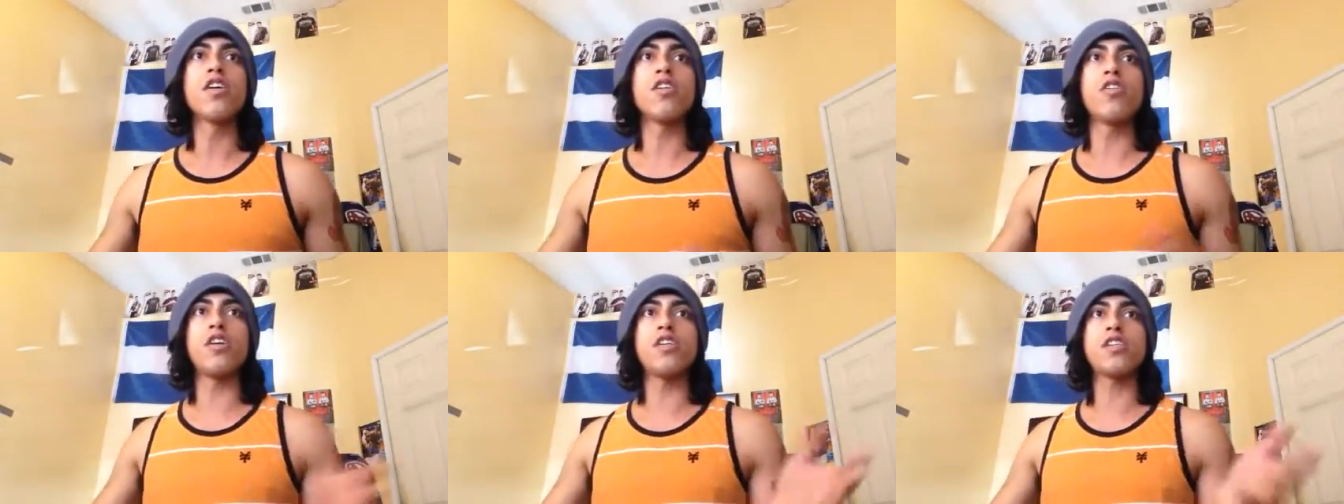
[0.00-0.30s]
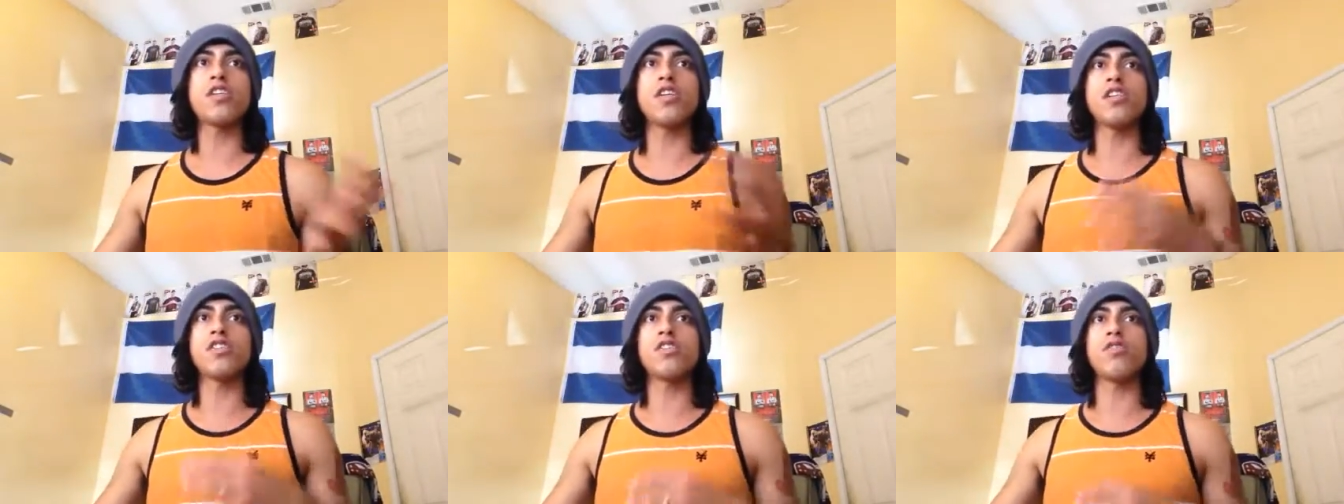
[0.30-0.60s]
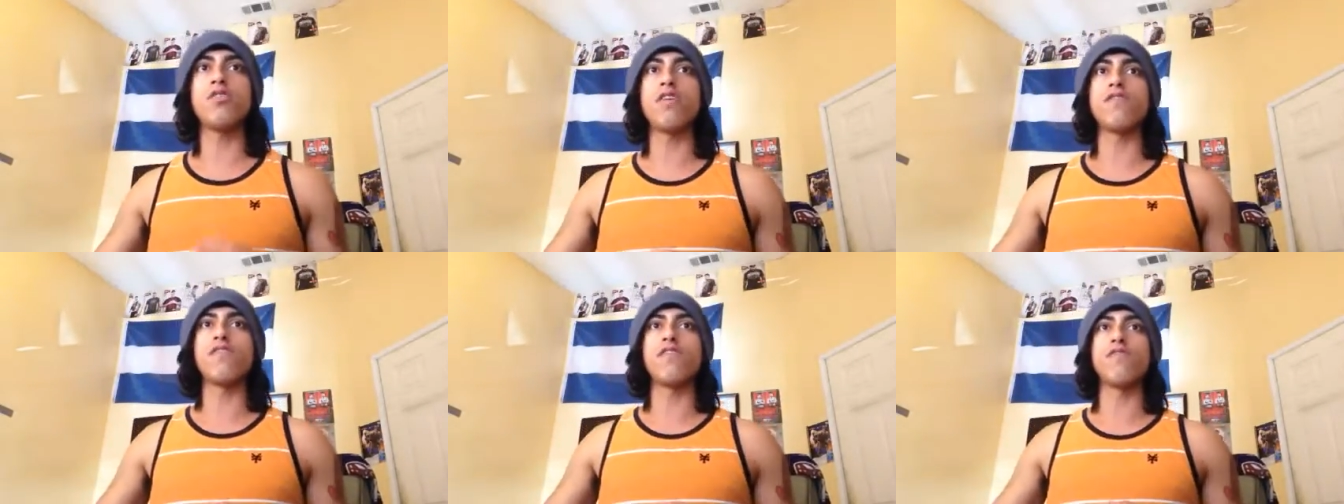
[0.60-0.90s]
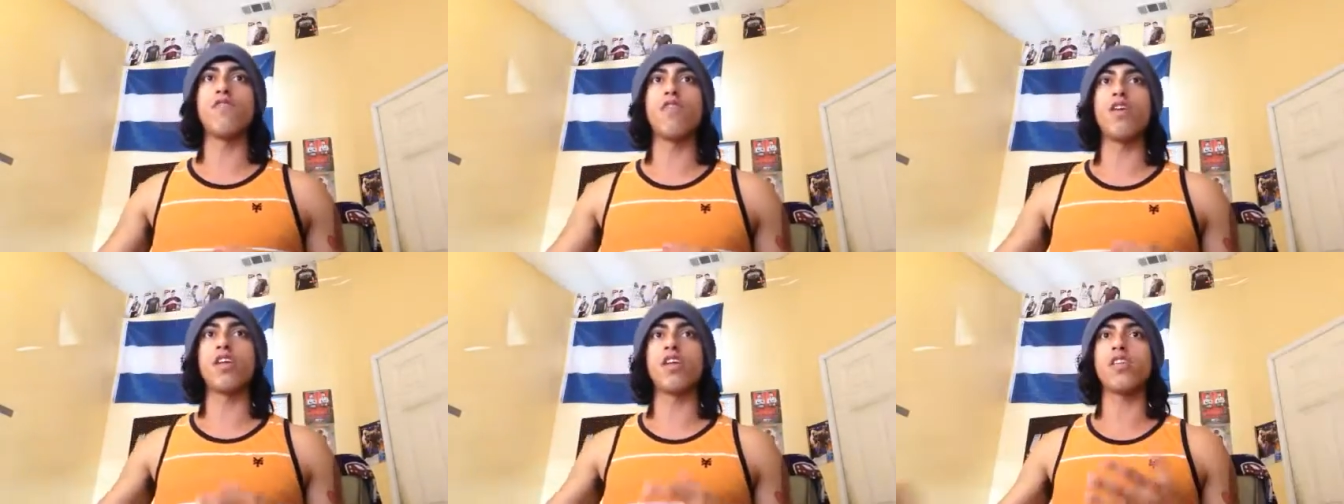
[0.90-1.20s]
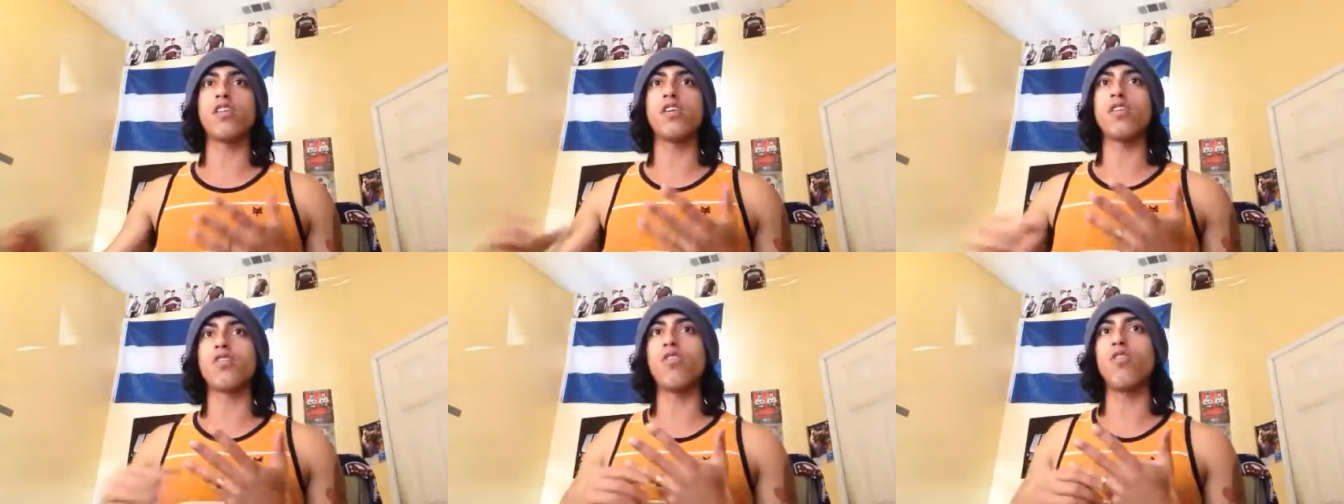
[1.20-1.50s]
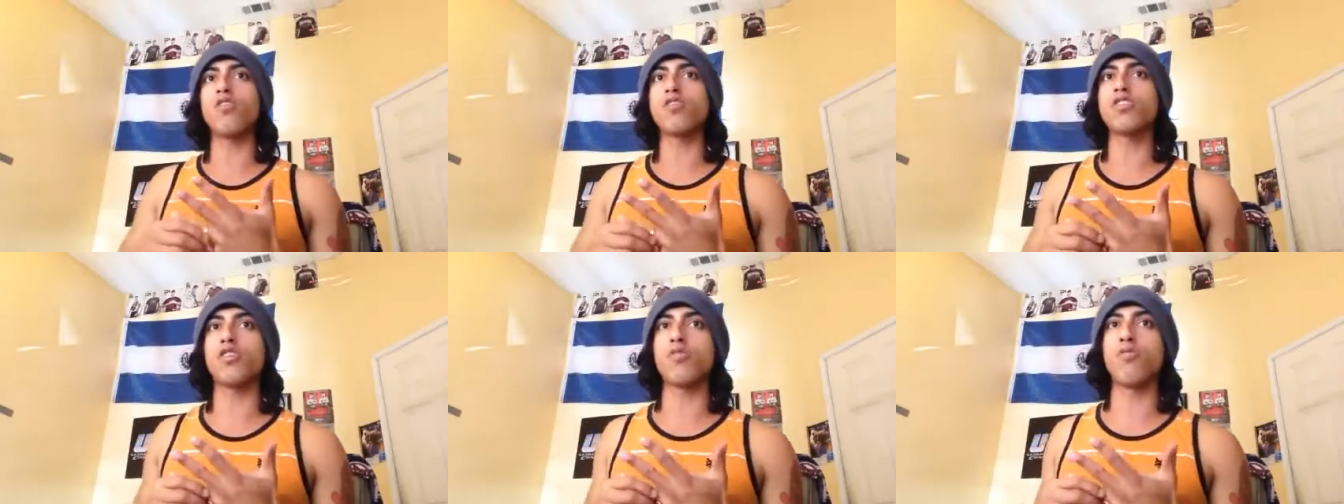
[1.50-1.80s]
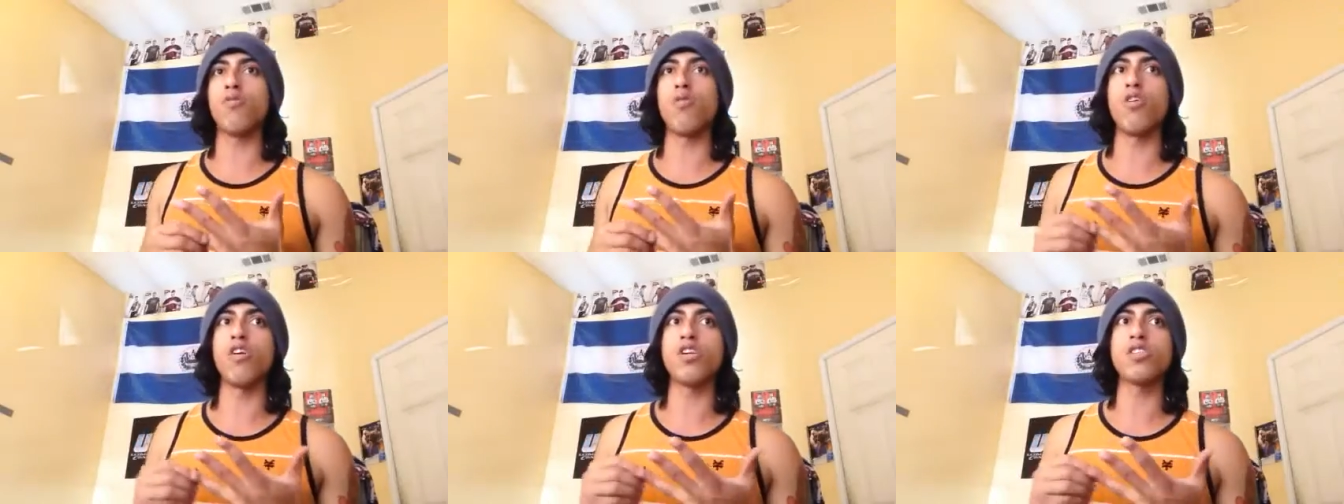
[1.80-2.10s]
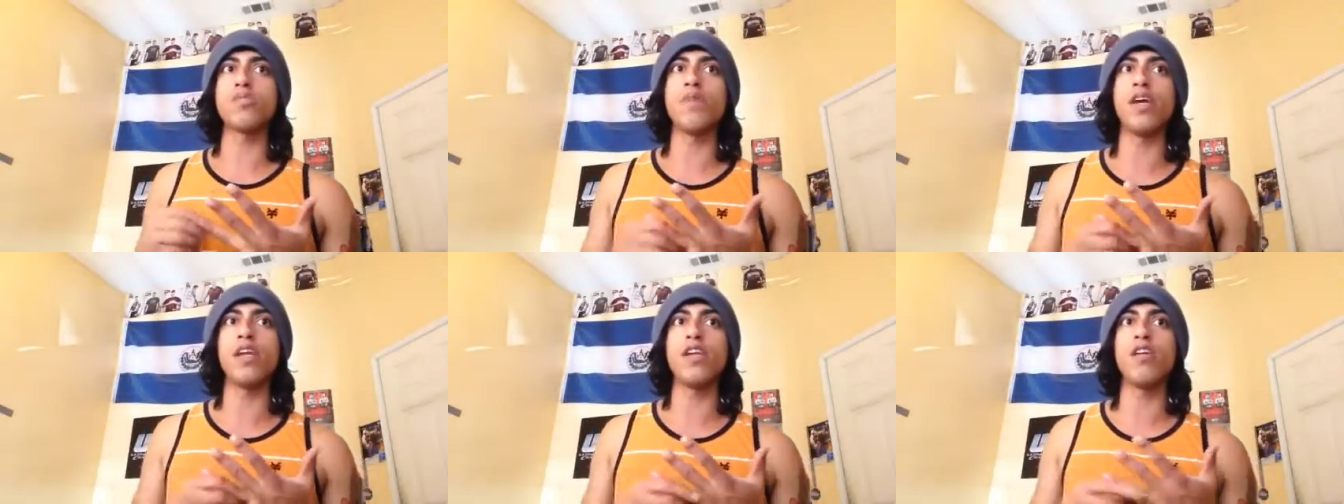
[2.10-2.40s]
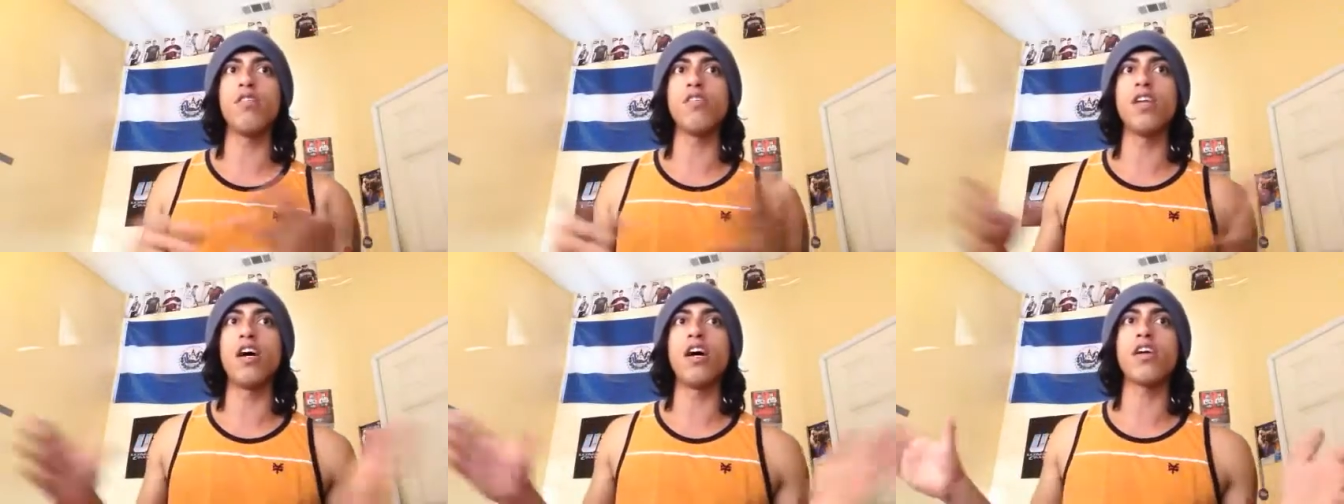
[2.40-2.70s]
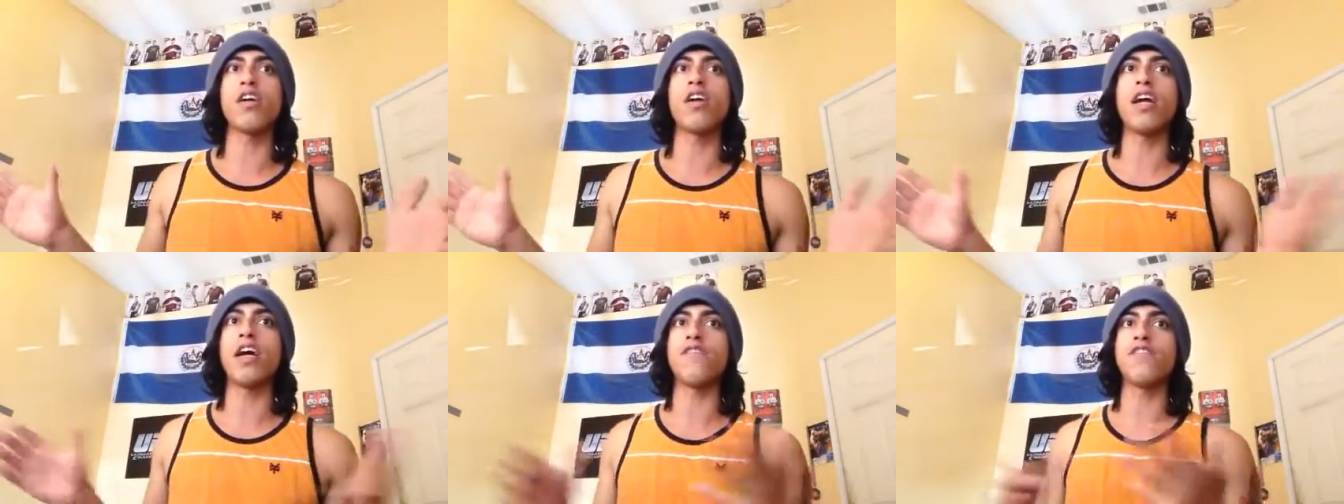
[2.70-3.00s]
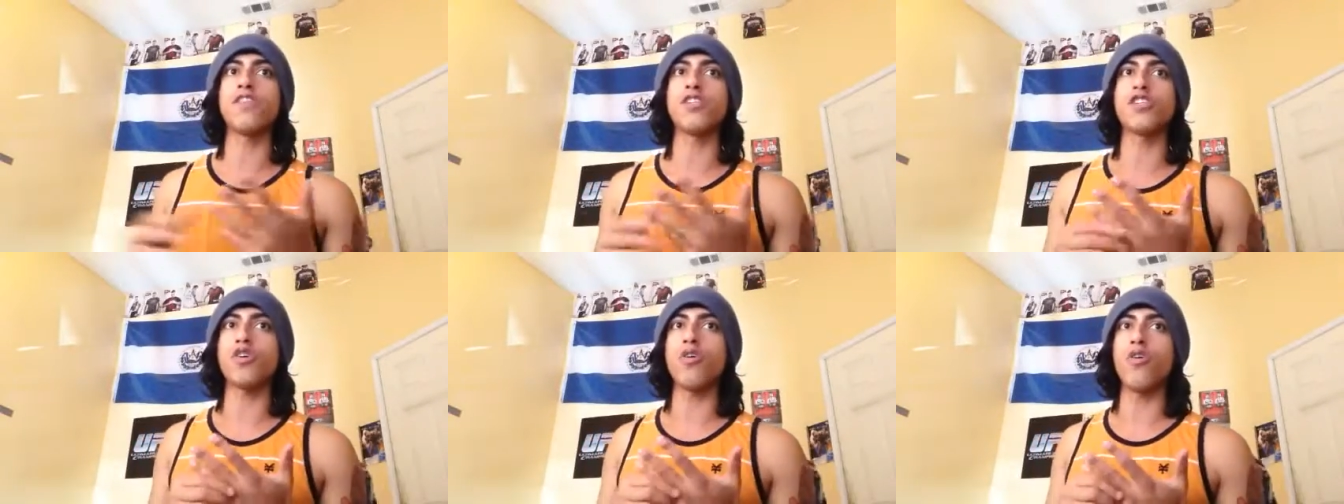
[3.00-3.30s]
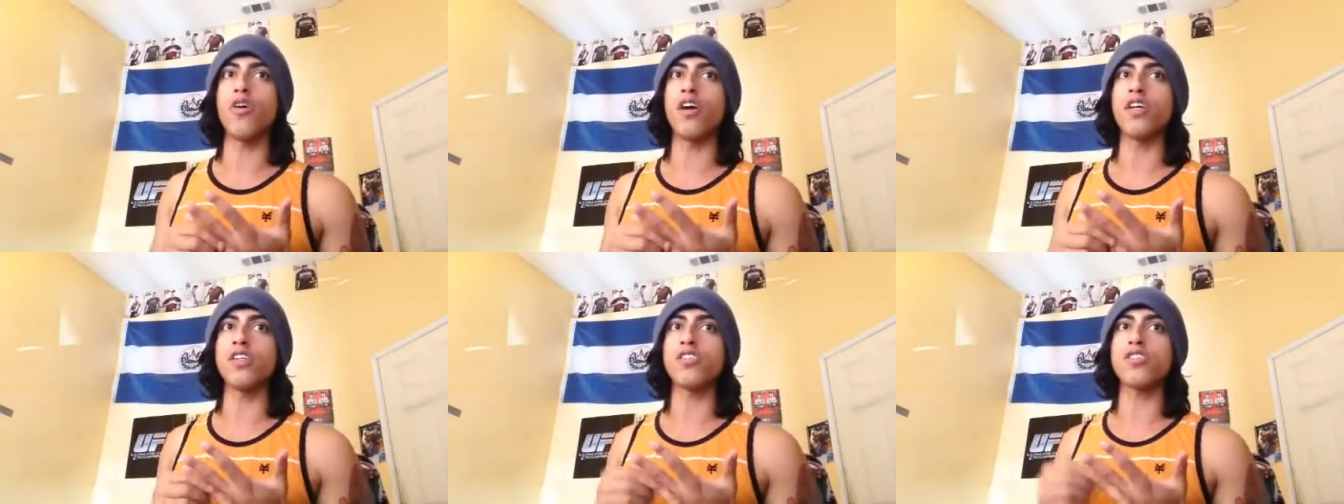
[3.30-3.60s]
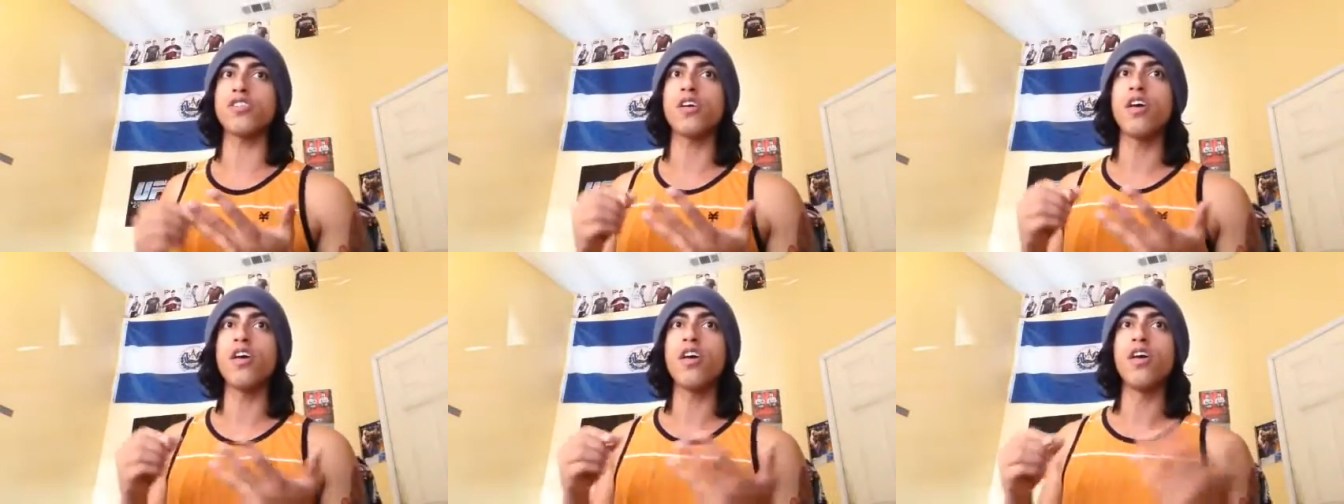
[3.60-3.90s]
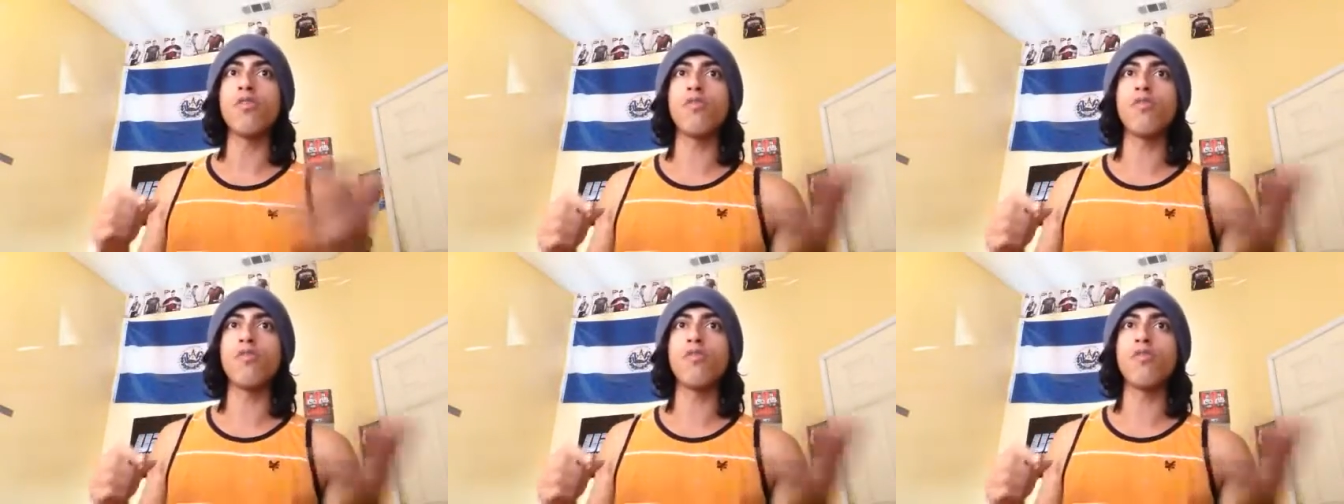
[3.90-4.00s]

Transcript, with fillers: Christians who have avoided the culture wars may no longer have a choice